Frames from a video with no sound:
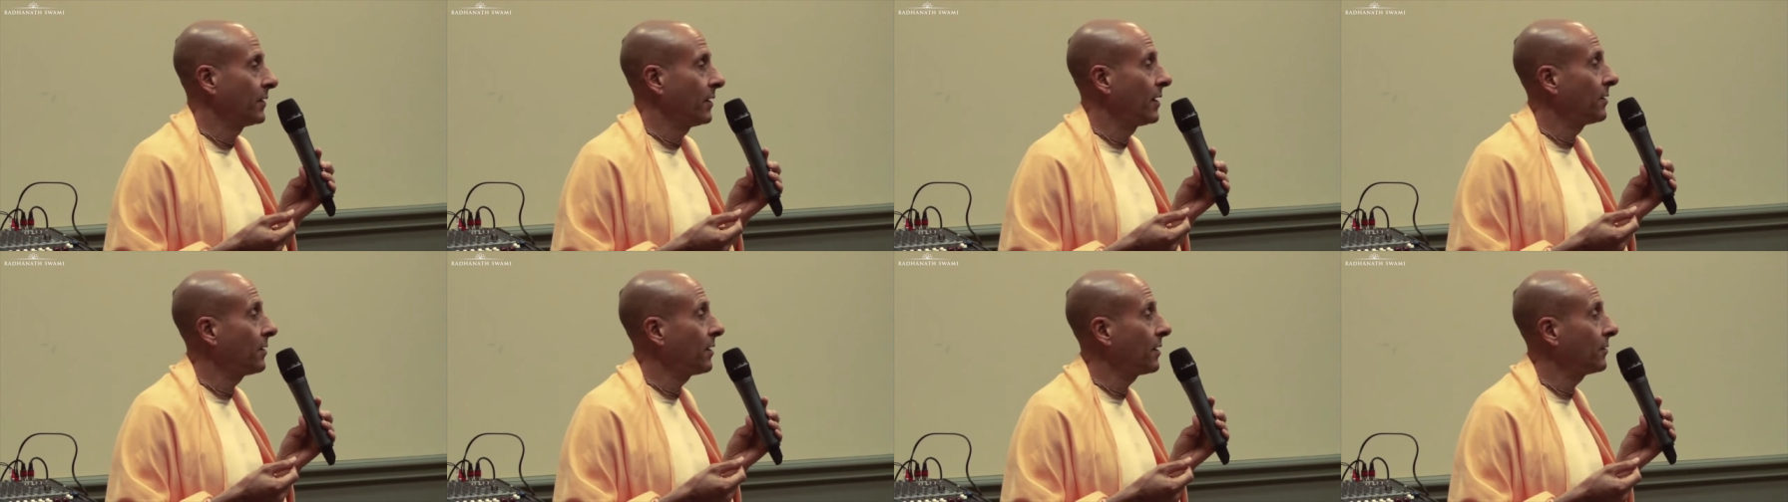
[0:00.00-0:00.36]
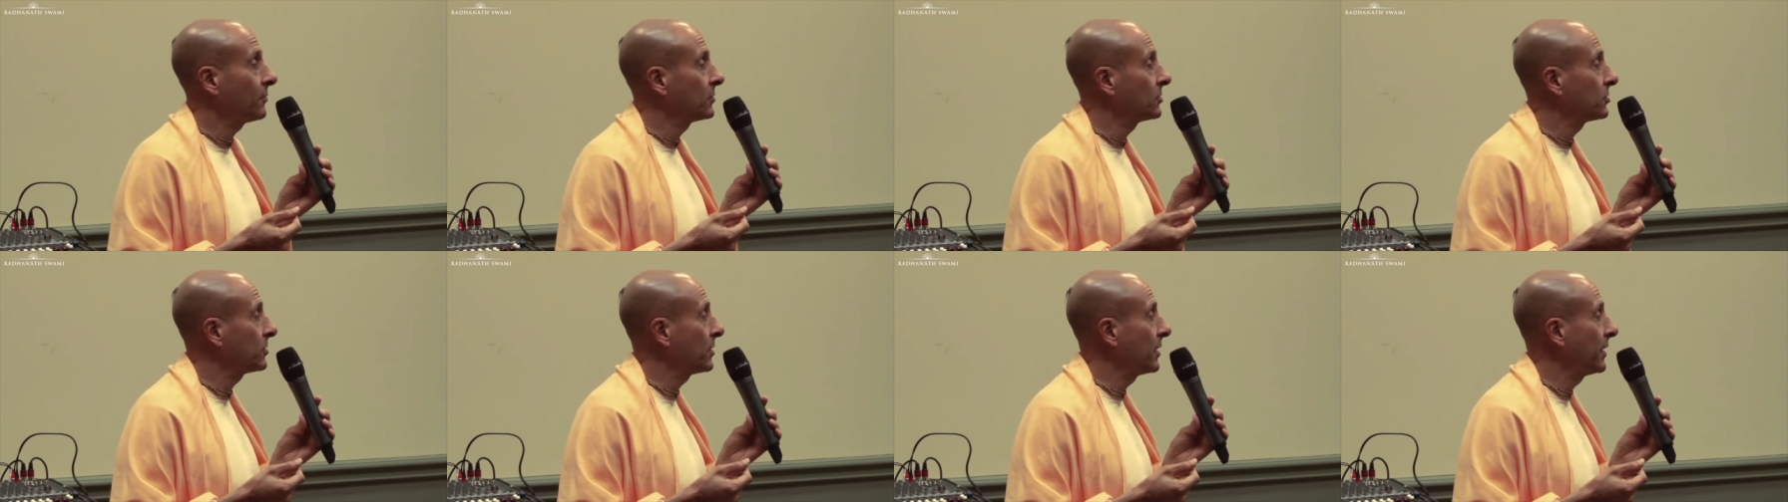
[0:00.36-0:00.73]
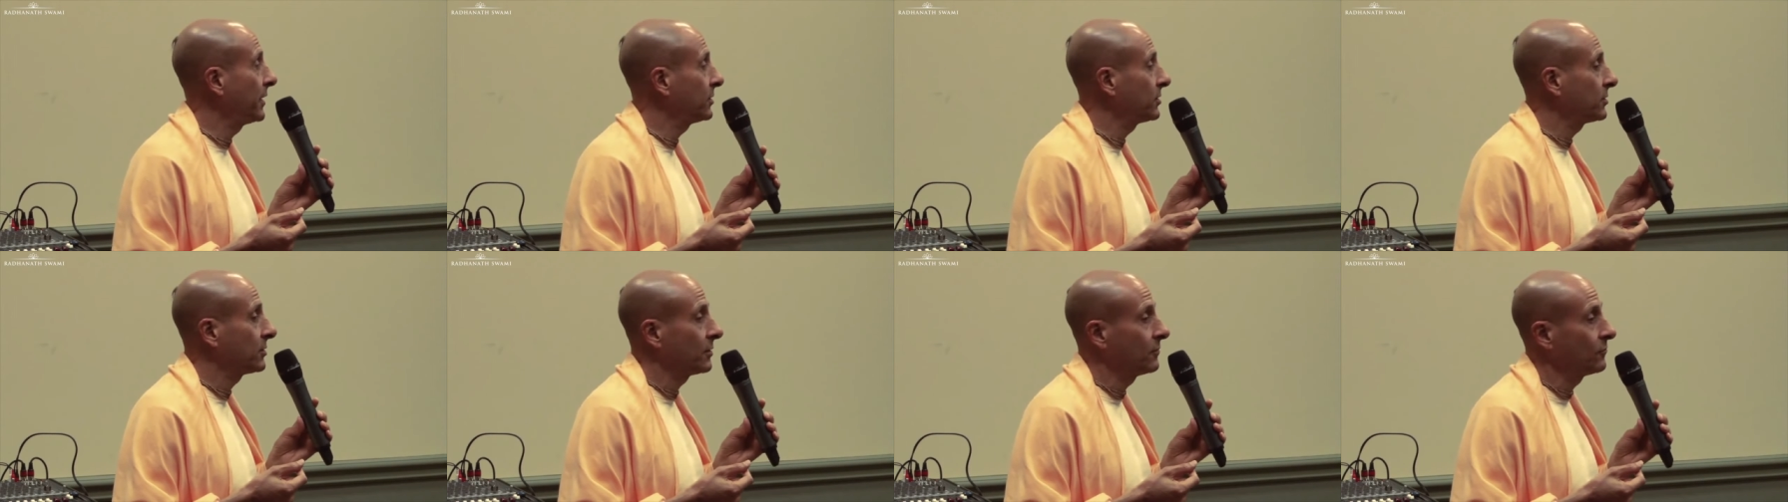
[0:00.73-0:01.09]
Another
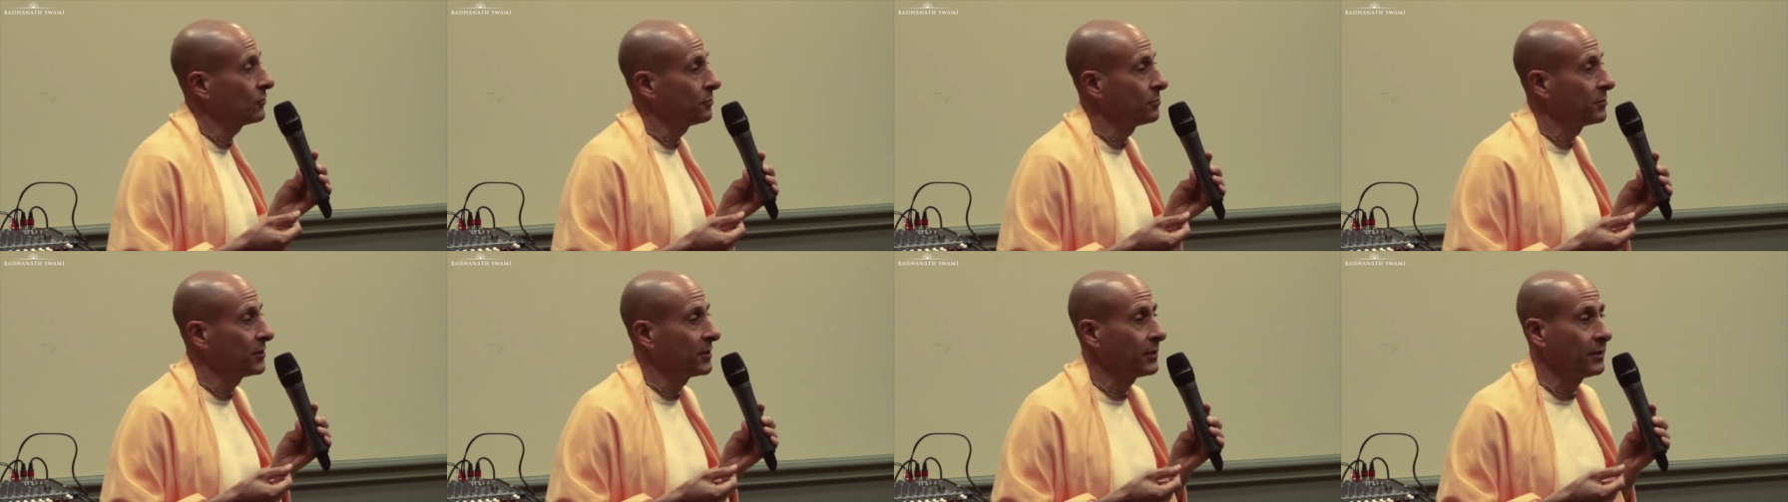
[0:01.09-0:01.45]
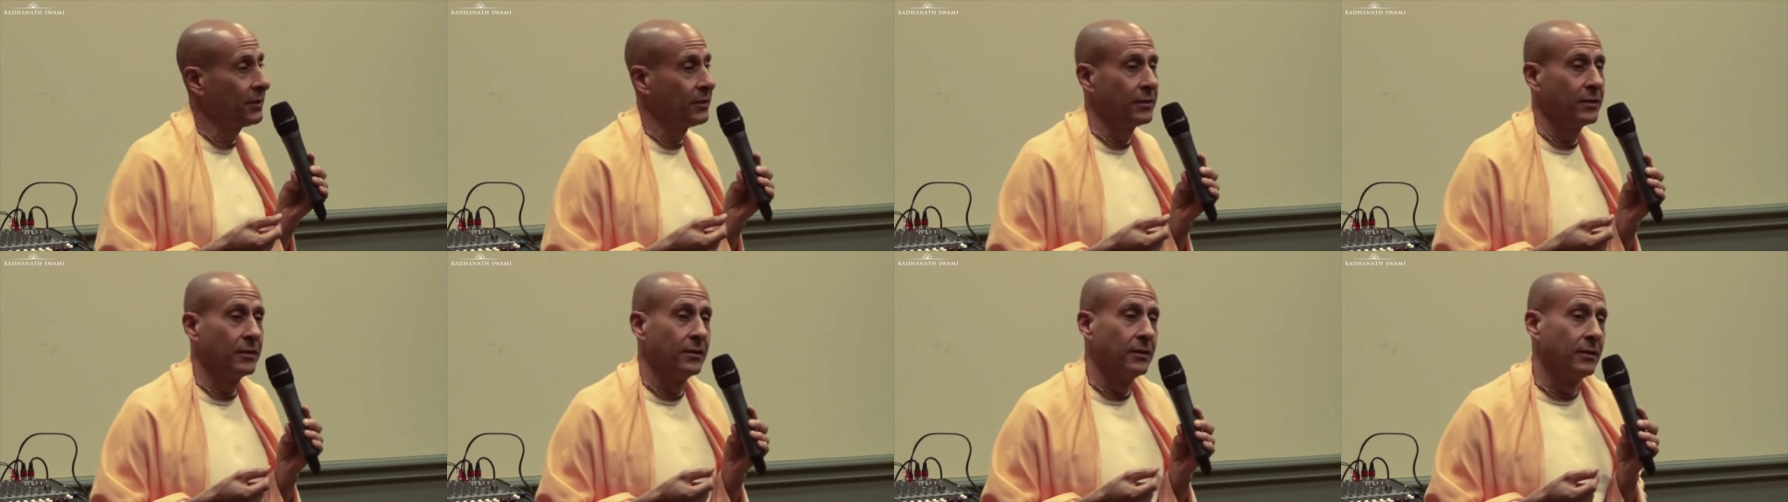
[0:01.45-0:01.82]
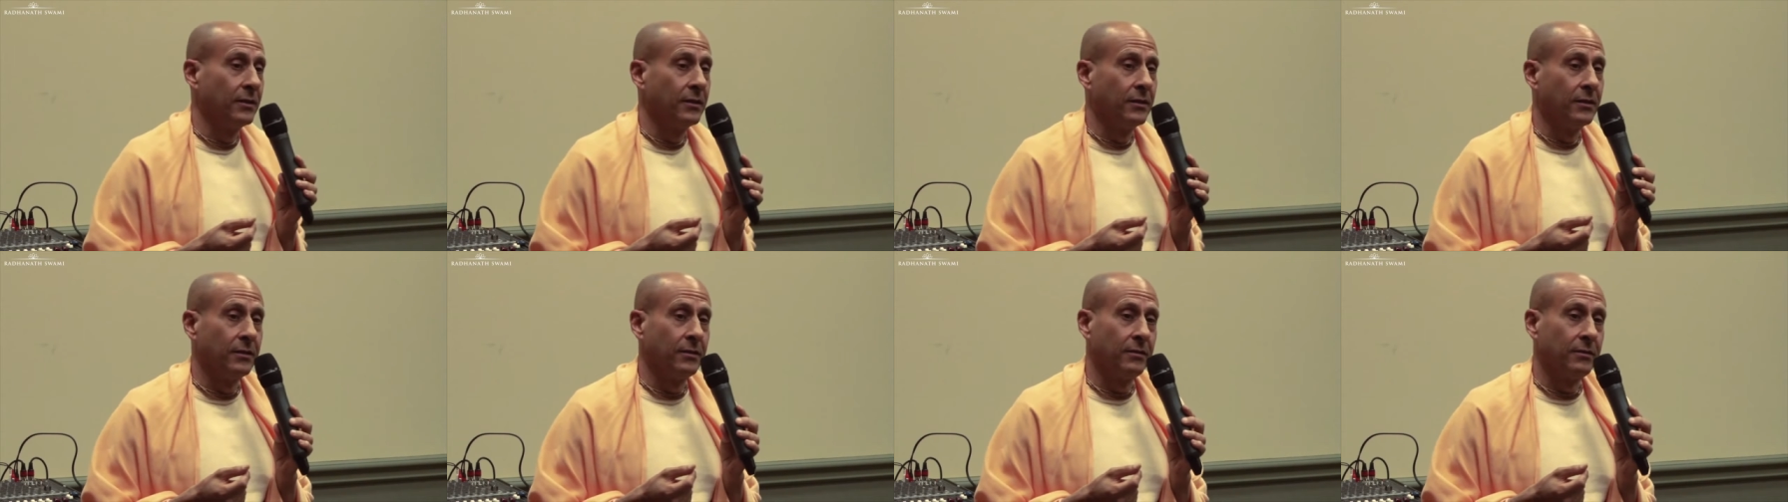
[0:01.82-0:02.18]
station will be
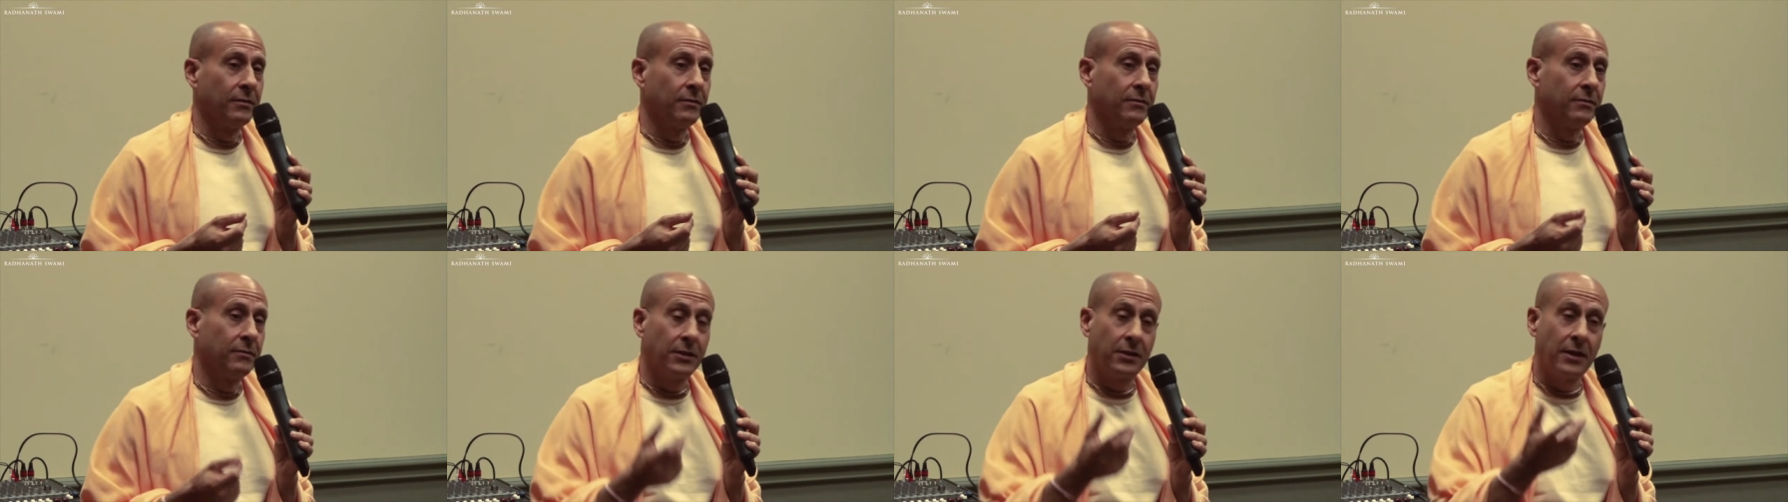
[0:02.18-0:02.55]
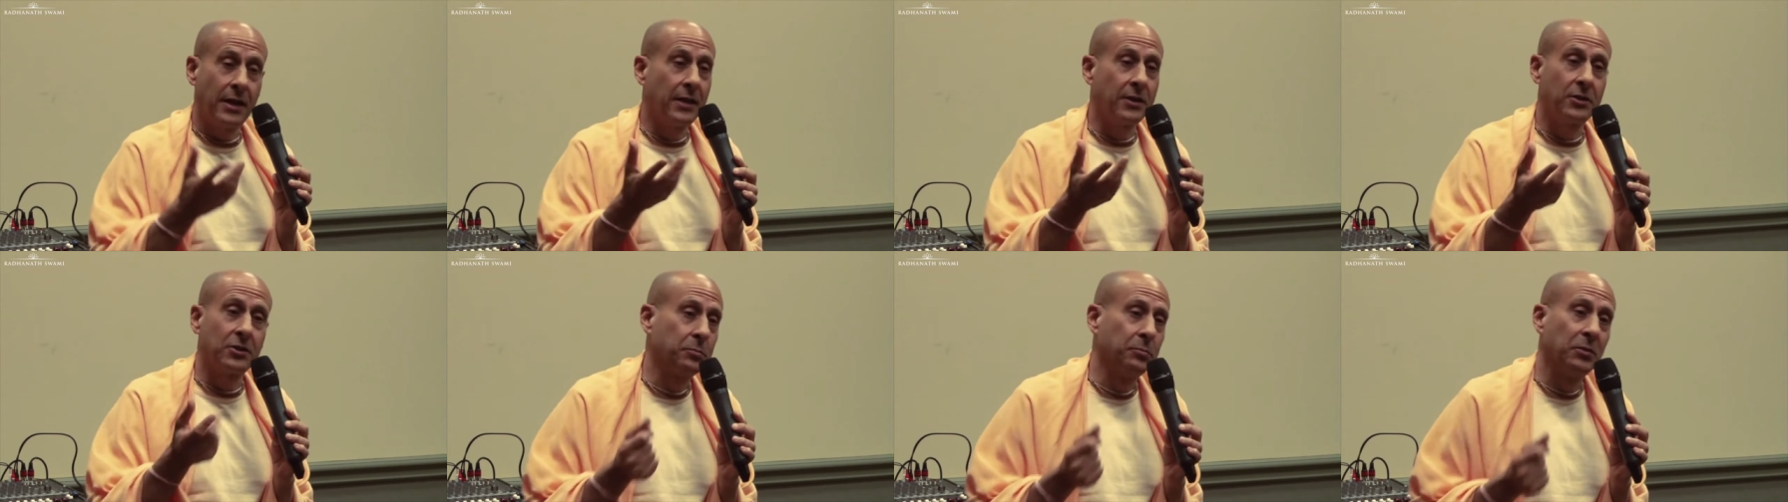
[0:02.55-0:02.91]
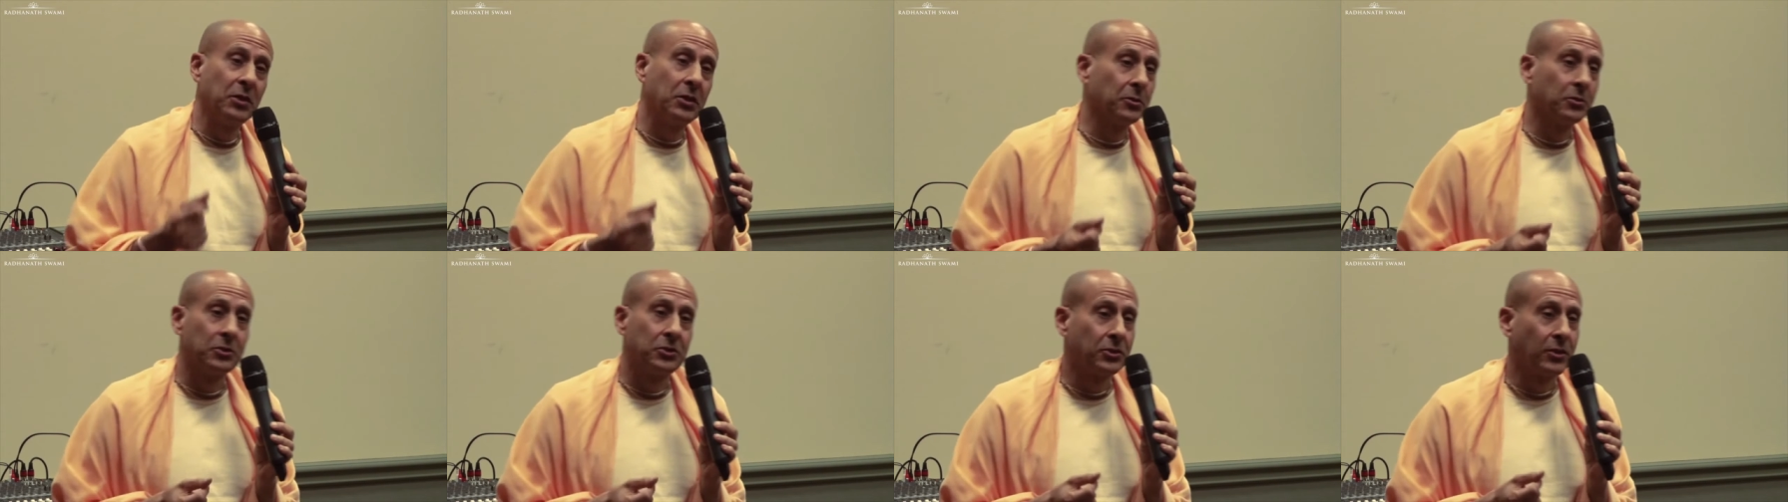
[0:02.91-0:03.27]
the Dennis
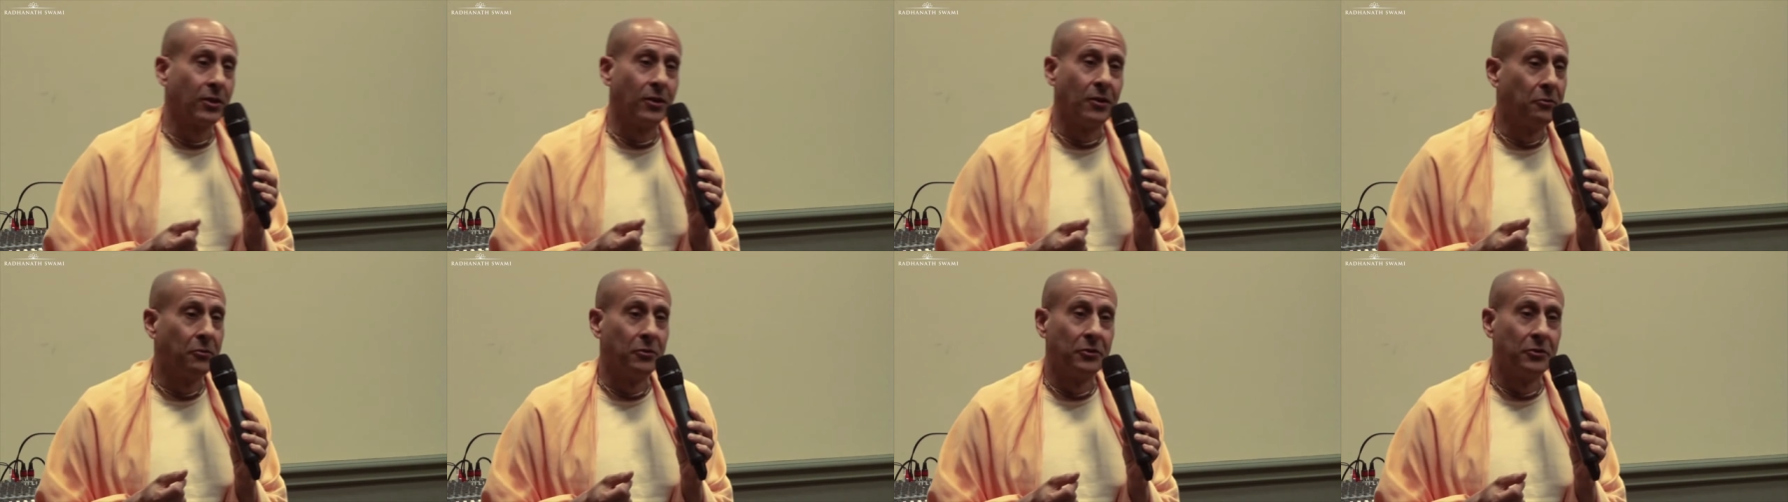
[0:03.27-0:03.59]
Miller show,